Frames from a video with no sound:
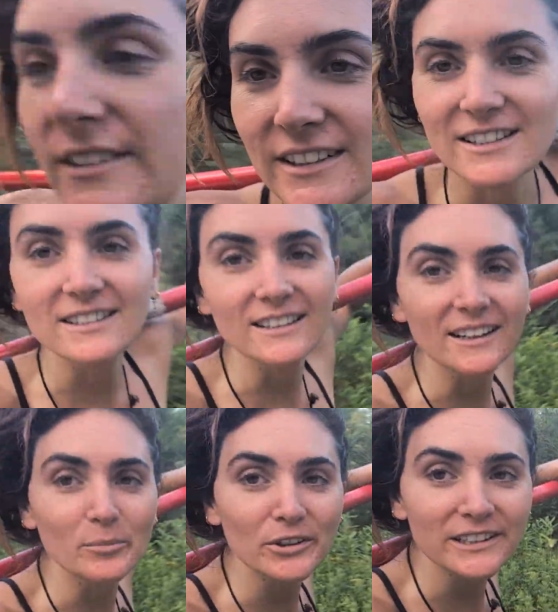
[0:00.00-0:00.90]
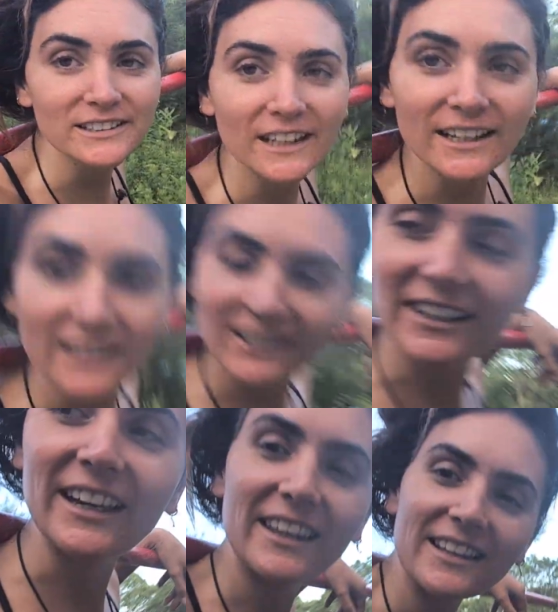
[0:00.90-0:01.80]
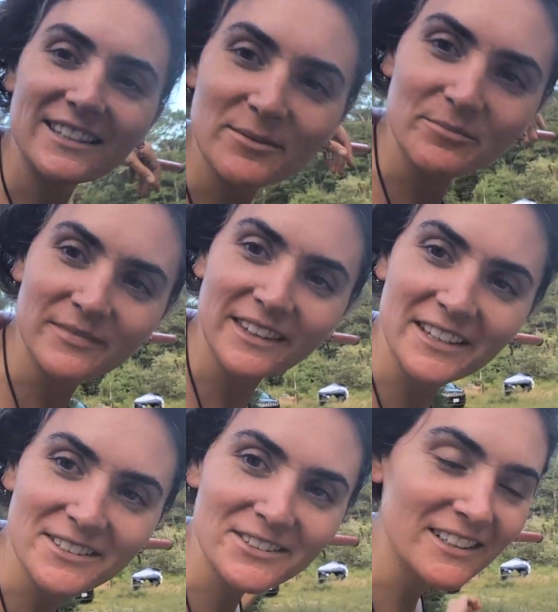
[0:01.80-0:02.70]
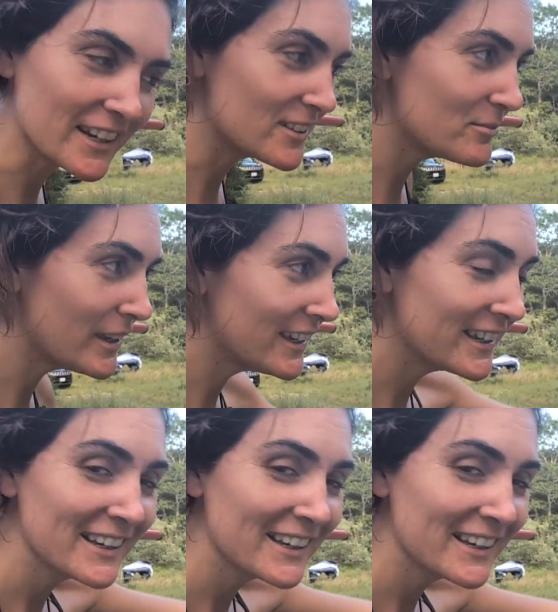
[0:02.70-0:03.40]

that's not a pretty side. Okay, that's a nicer side of me.